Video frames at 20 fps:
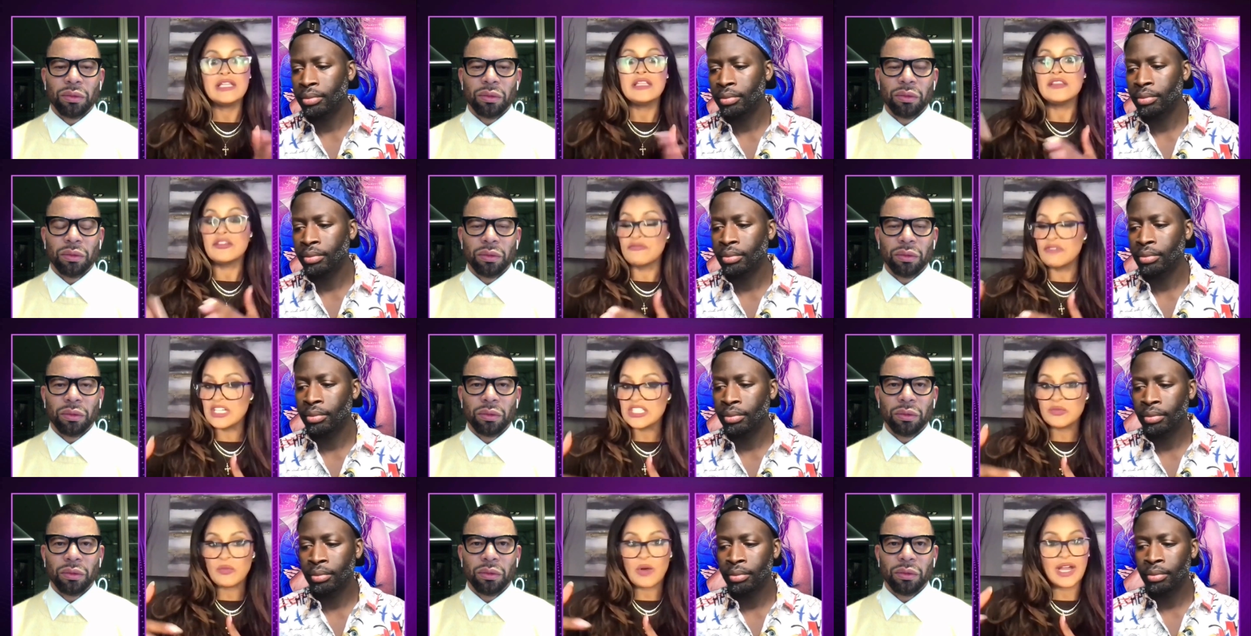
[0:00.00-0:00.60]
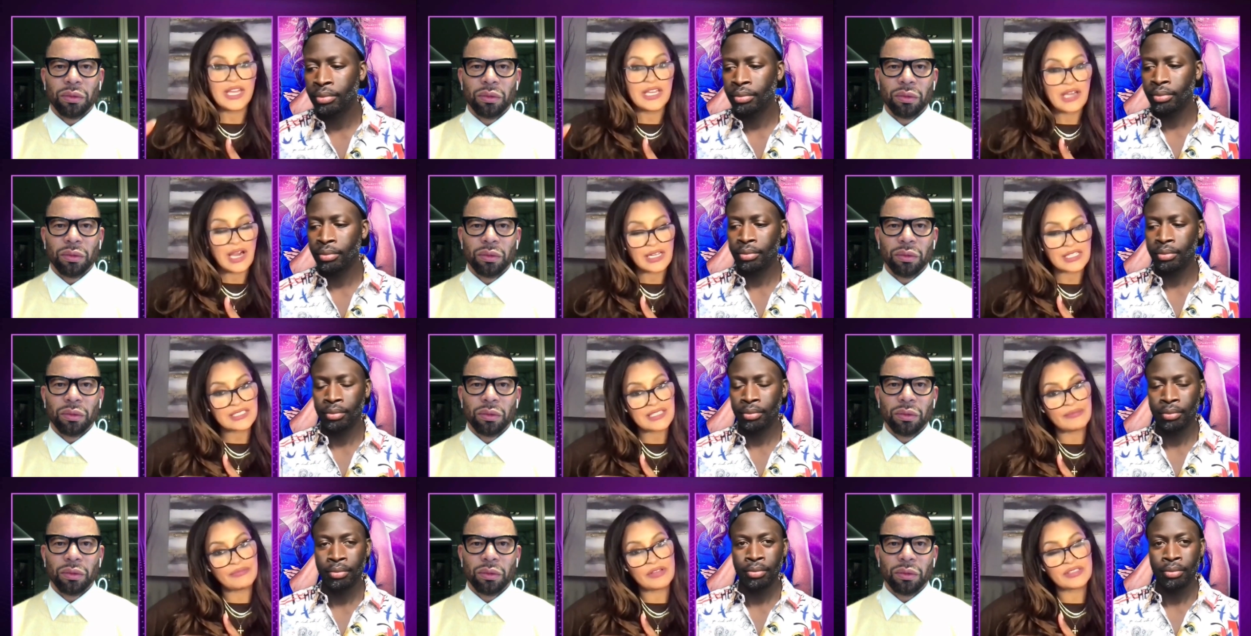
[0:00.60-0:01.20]
Speaker 1: the reason why he kind of
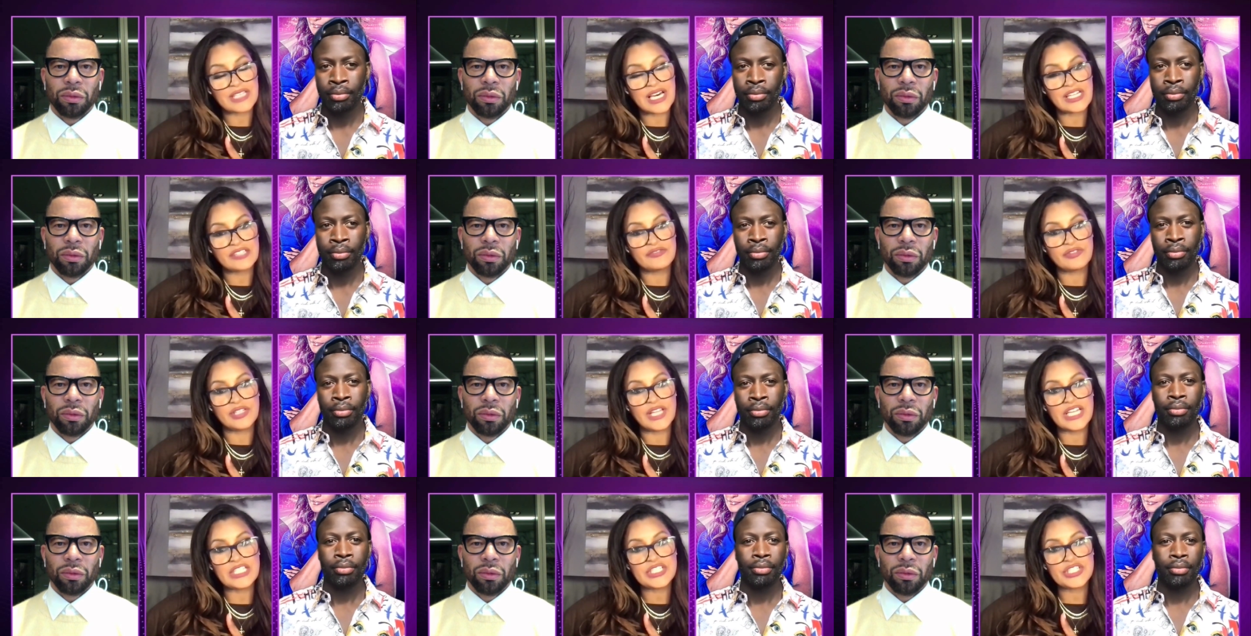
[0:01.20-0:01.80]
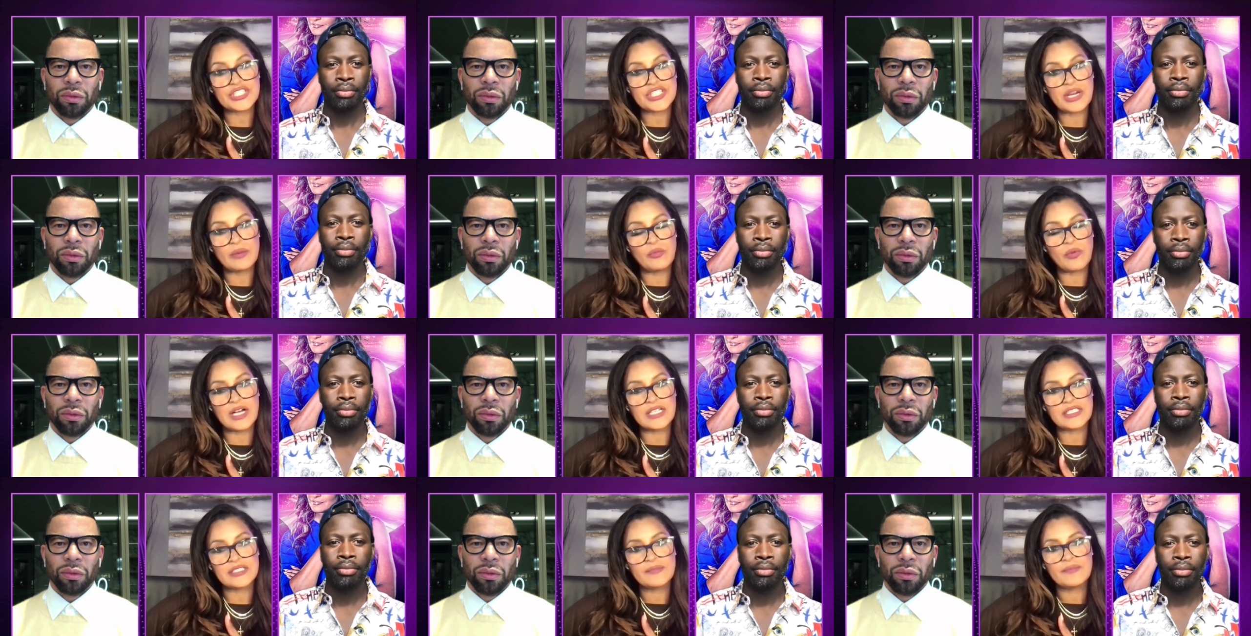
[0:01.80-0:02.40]
stepped outside his relationship
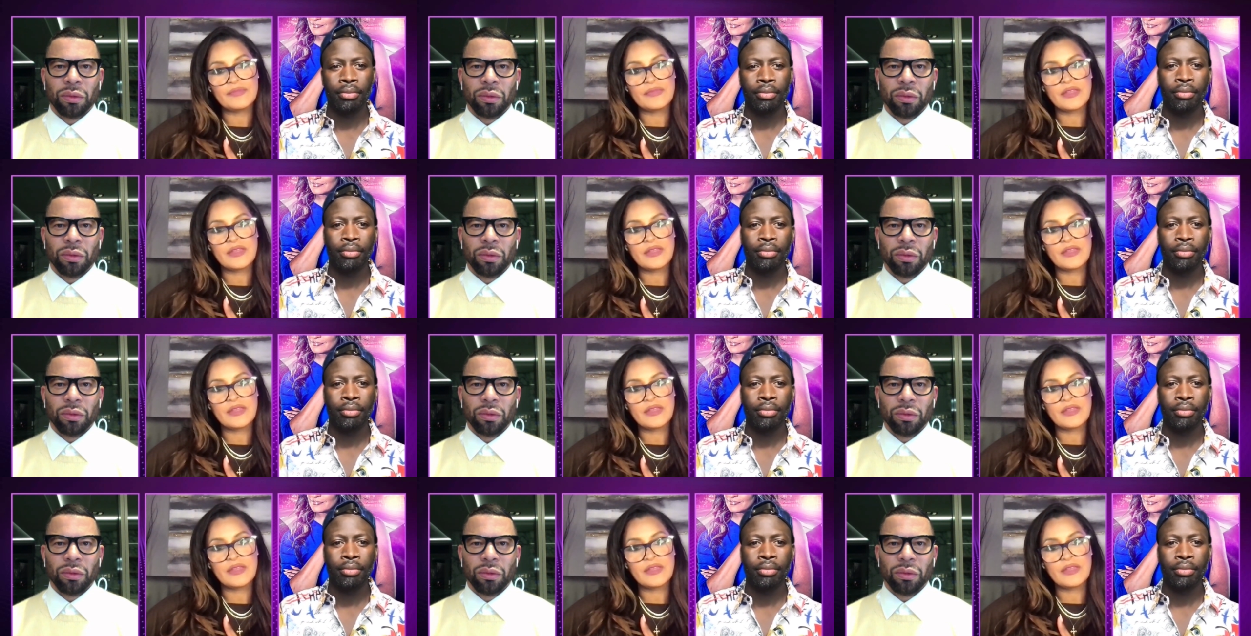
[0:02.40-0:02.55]
was